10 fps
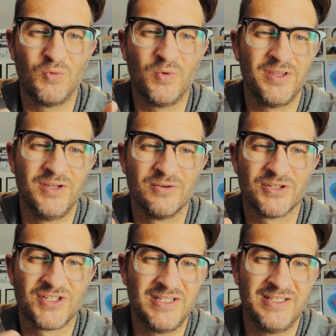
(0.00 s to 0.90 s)
what you're
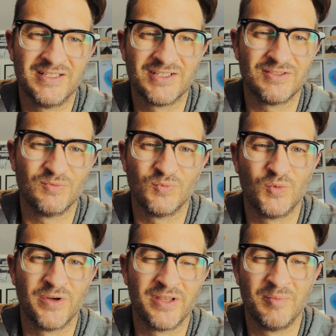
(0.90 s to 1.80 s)
seeing isn't
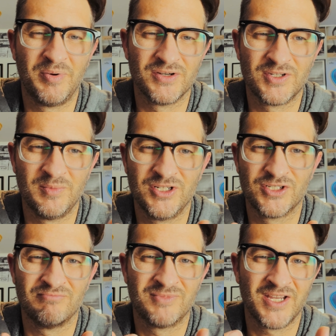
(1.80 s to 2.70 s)
what it appears to be
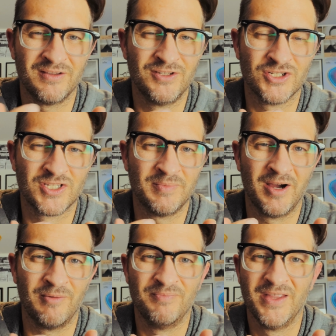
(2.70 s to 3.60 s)
should tell you just
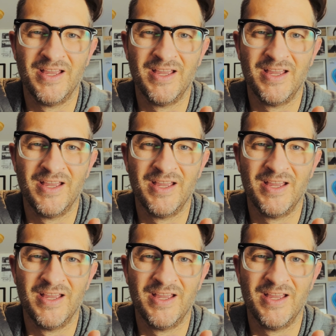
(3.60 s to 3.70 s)
about